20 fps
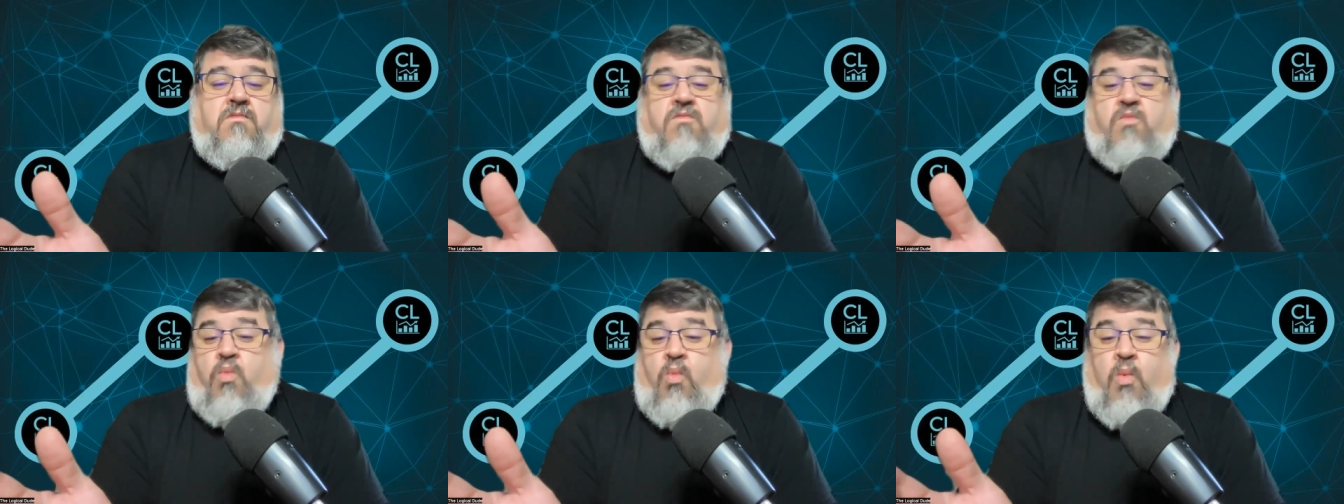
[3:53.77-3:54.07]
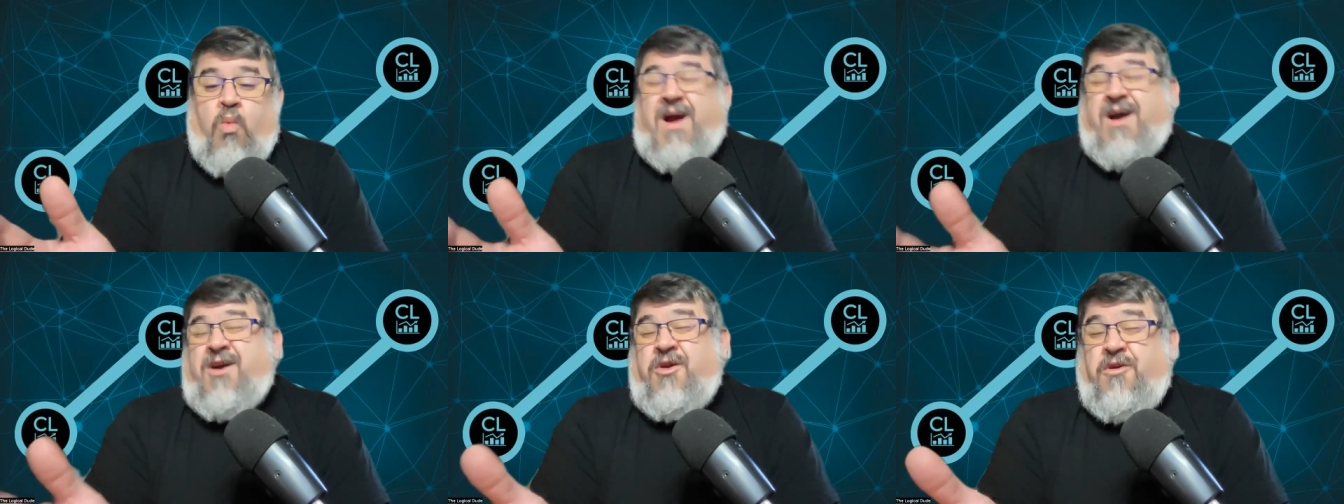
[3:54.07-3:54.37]

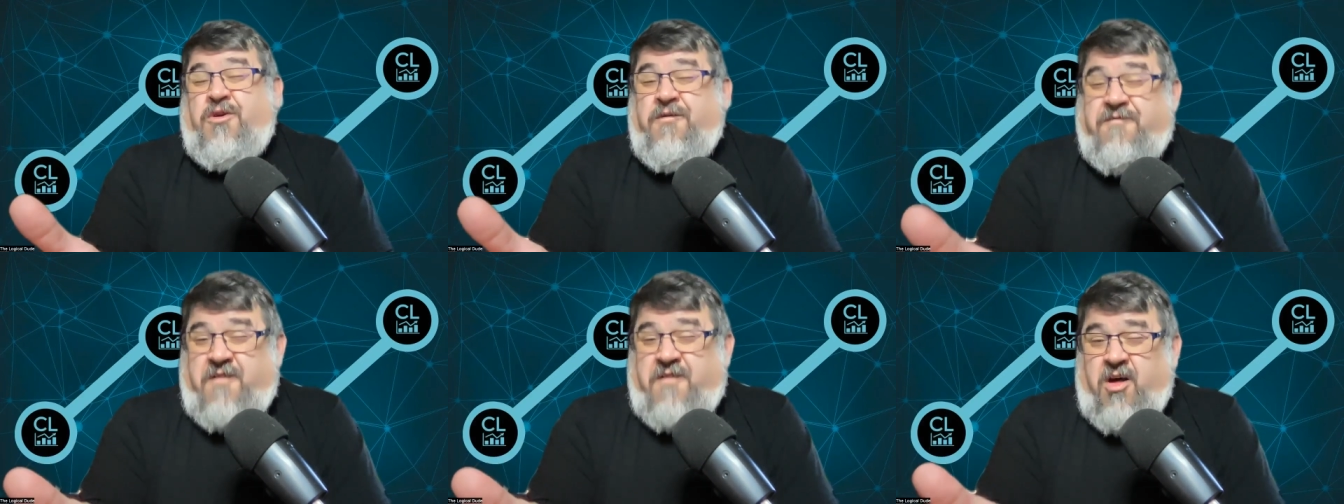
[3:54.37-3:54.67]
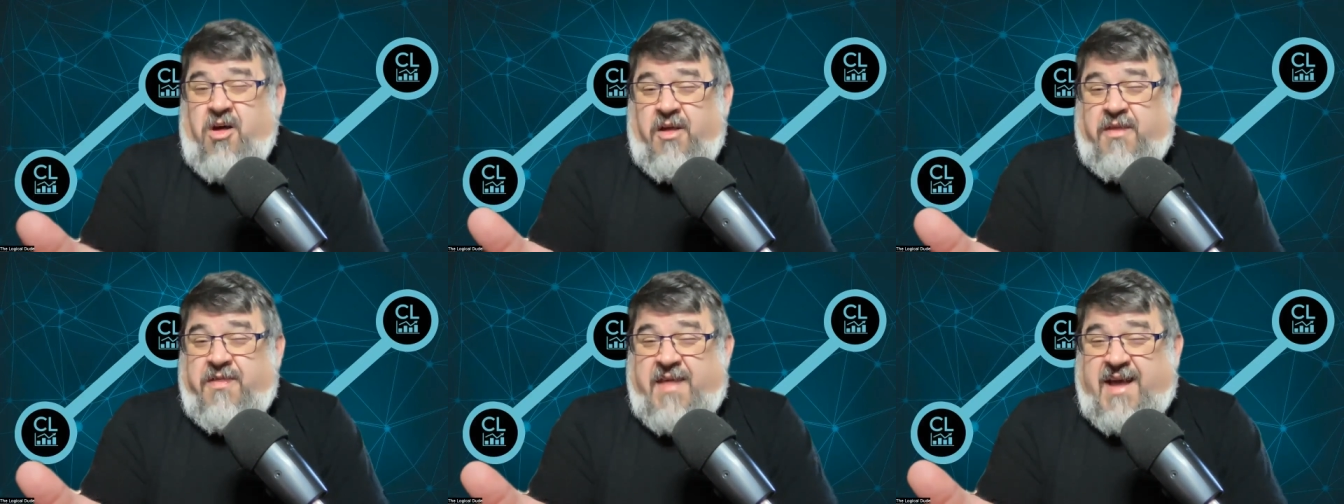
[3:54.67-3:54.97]
where you
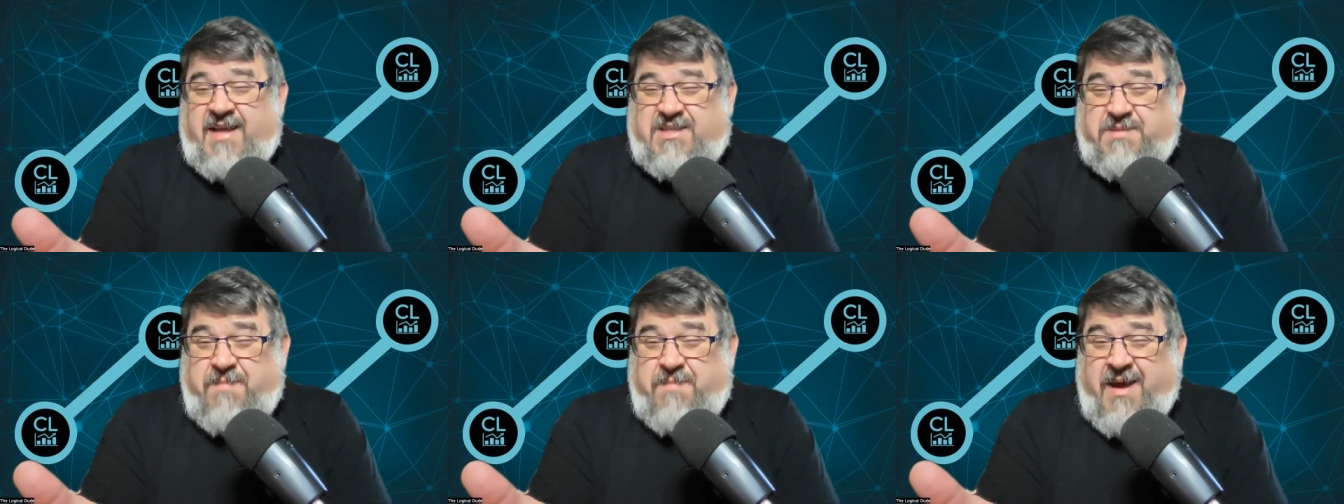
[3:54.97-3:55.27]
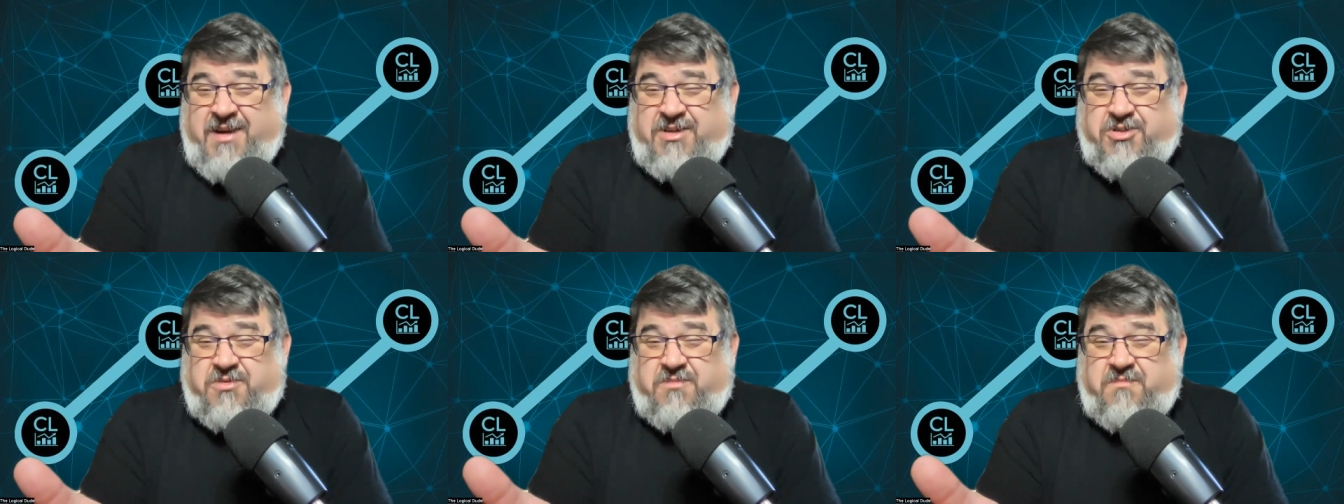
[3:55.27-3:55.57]
fall in that
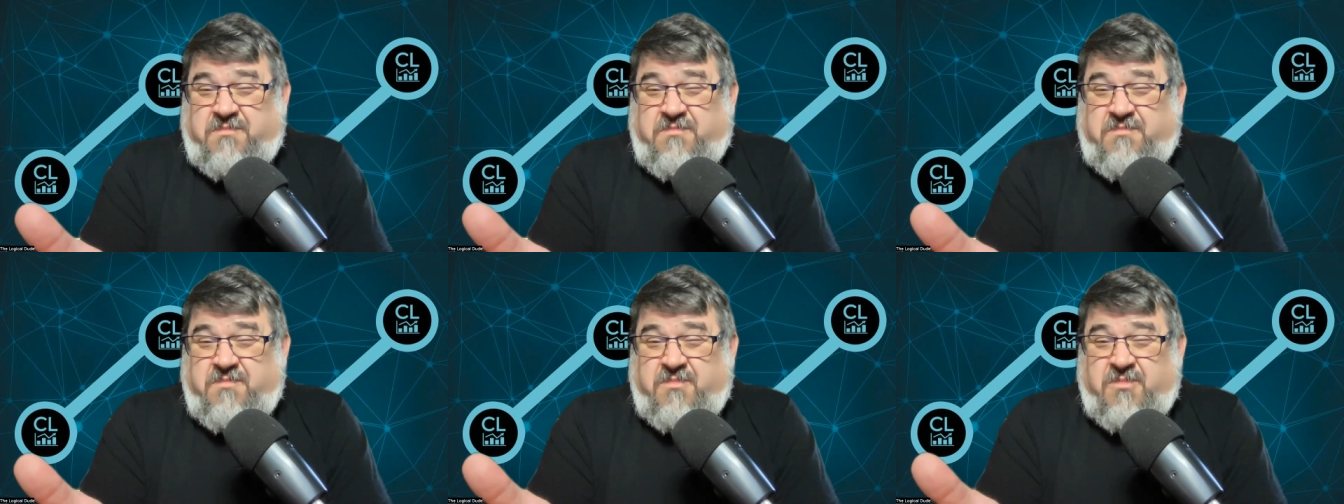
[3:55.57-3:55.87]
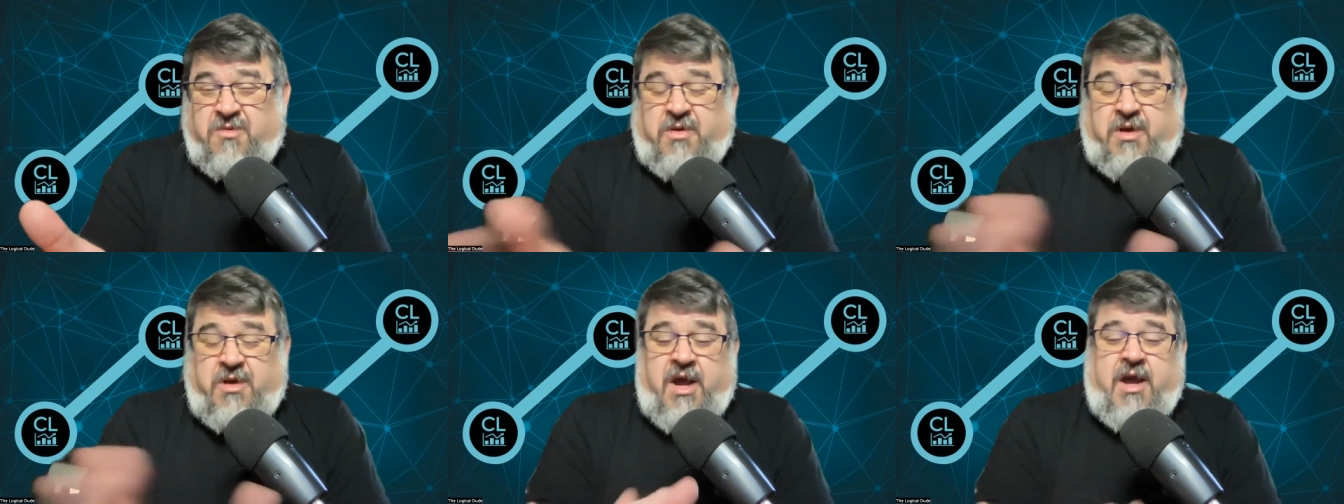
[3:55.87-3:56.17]
spectrum.
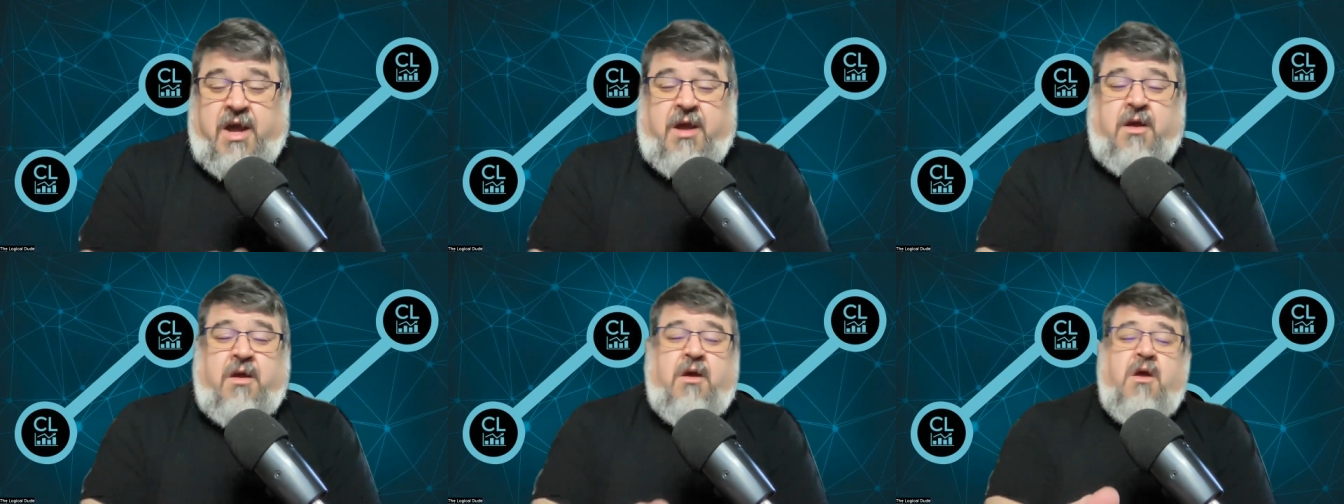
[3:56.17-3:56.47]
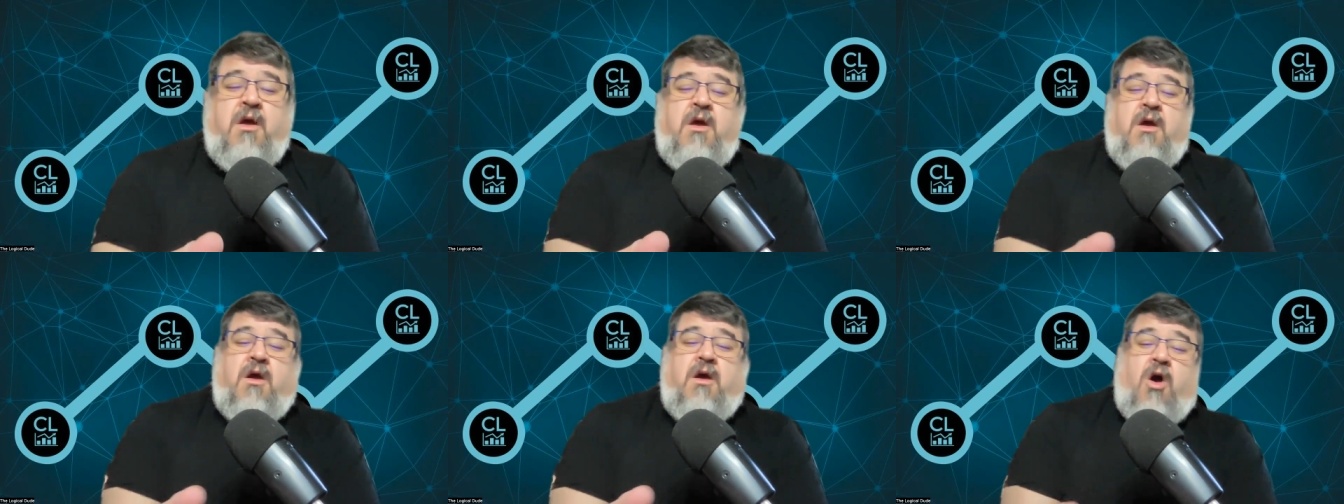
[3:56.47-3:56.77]
Okay.
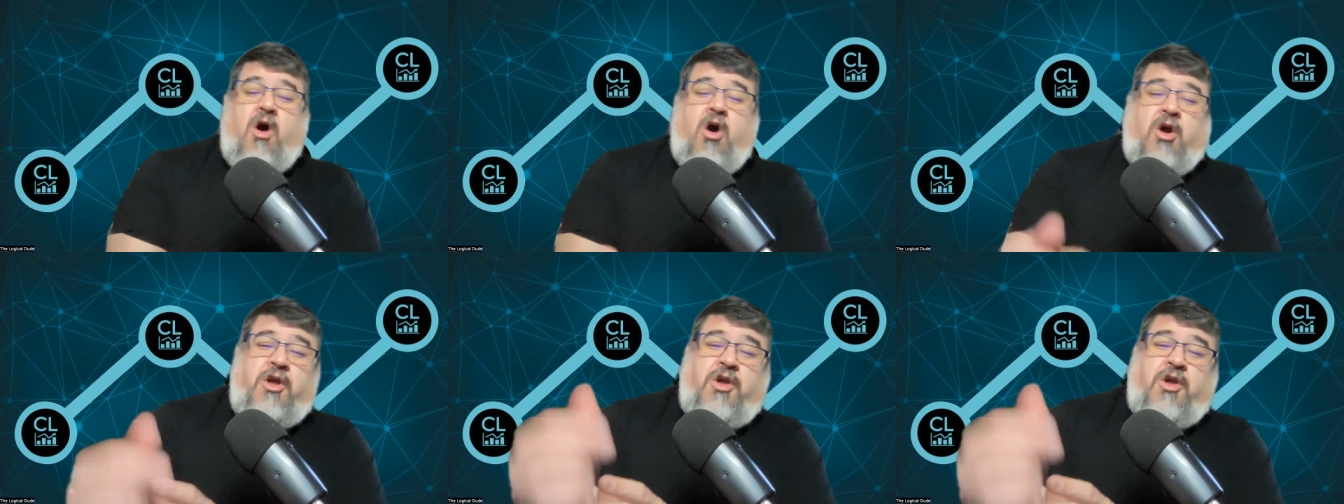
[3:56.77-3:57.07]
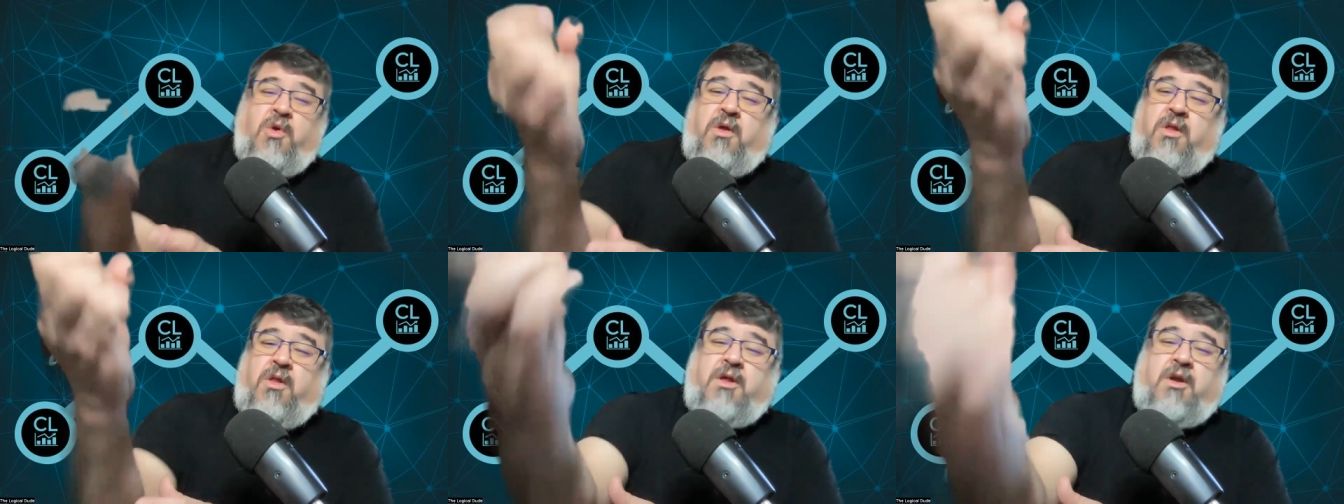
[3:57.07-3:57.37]
Are you a